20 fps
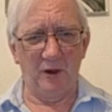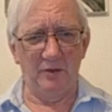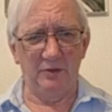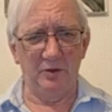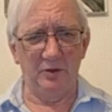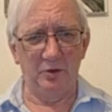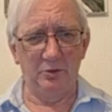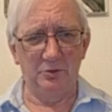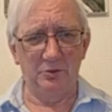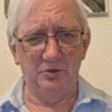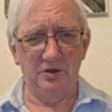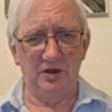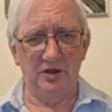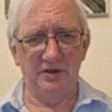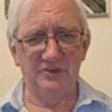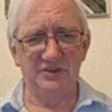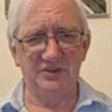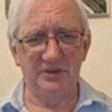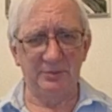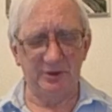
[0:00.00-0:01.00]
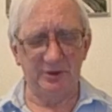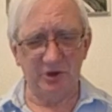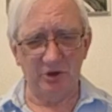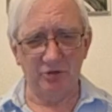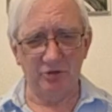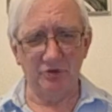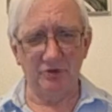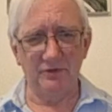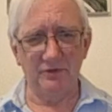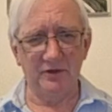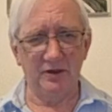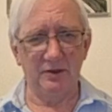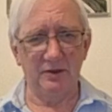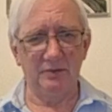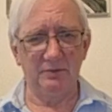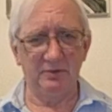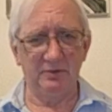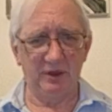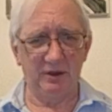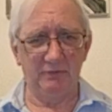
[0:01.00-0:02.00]
well-known
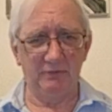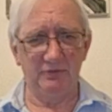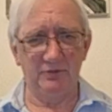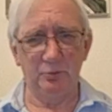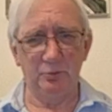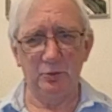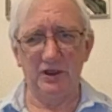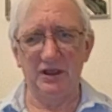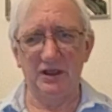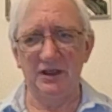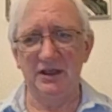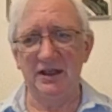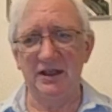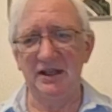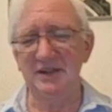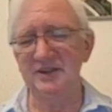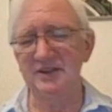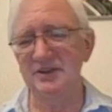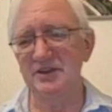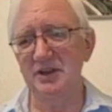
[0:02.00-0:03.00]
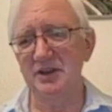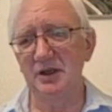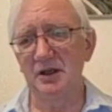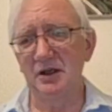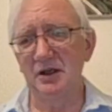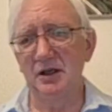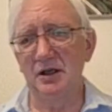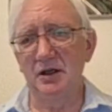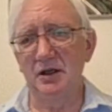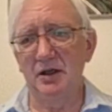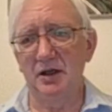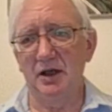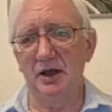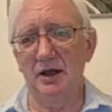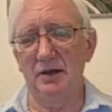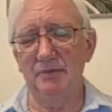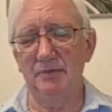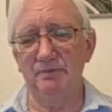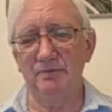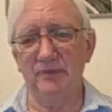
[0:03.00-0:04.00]
cinematographer from WikiLeaks,
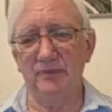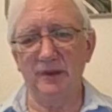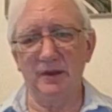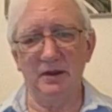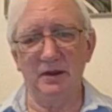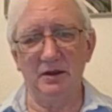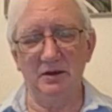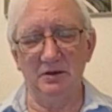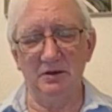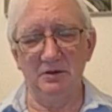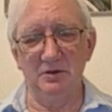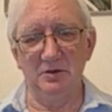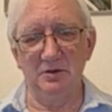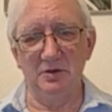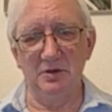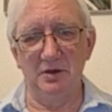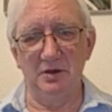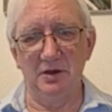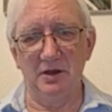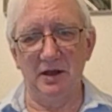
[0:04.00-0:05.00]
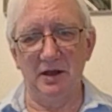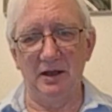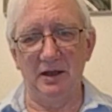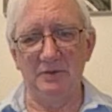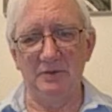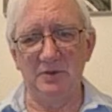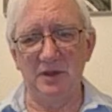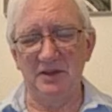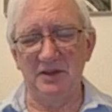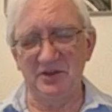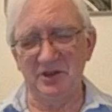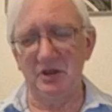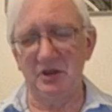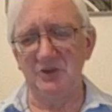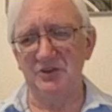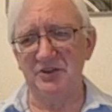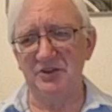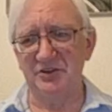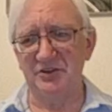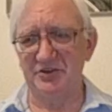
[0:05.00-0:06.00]
and it's
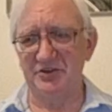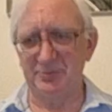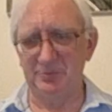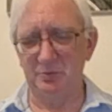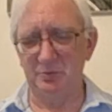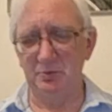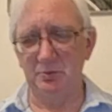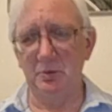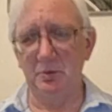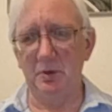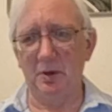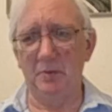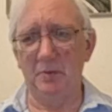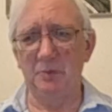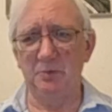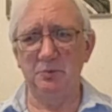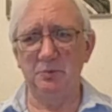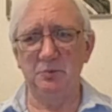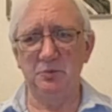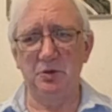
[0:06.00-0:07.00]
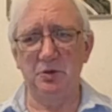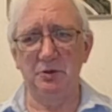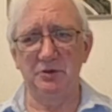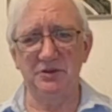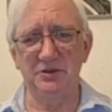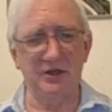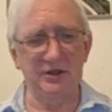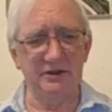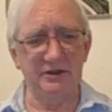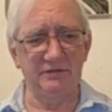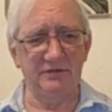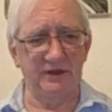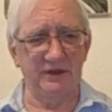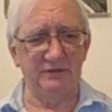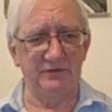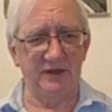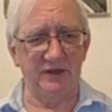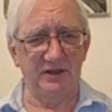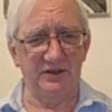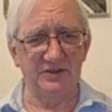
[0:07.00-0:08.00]
cost us, a tidy
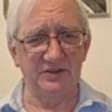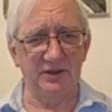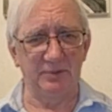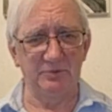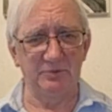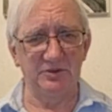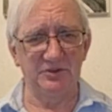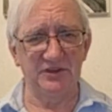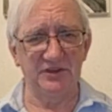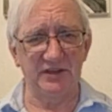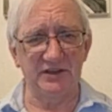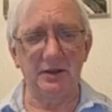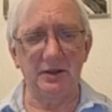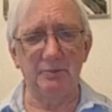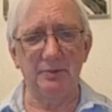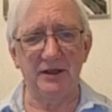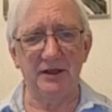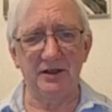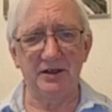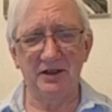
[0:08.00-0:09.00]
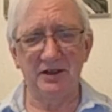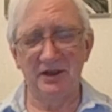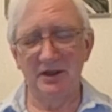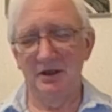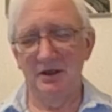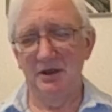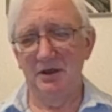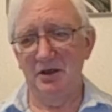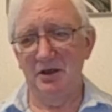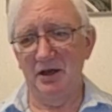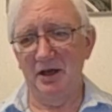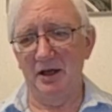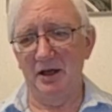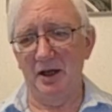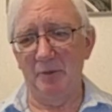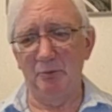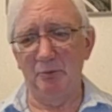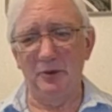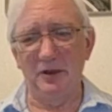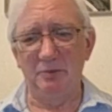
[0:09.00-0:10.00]
five-figure sum to set up here,
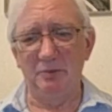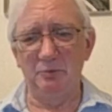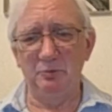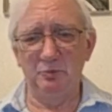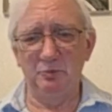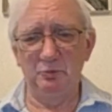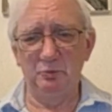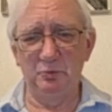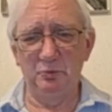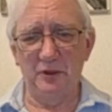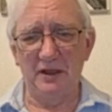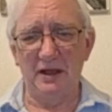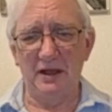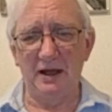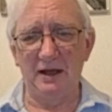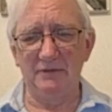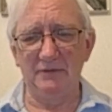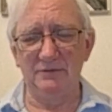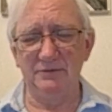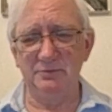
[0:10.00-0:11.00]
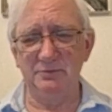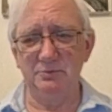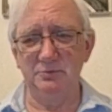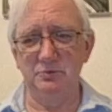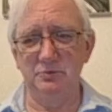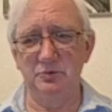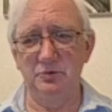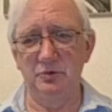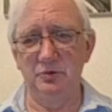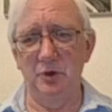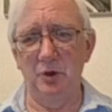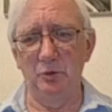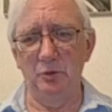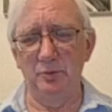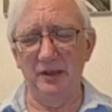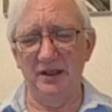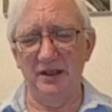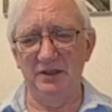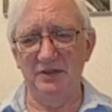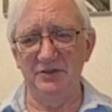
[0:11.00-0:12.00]
and we have
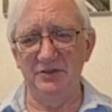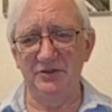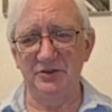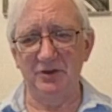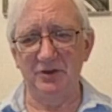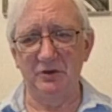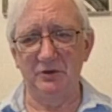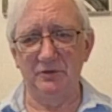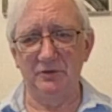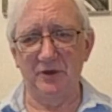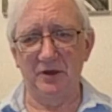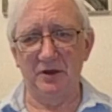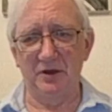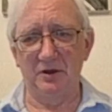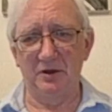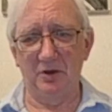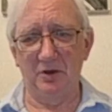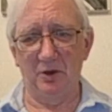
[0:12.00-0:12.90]
no means of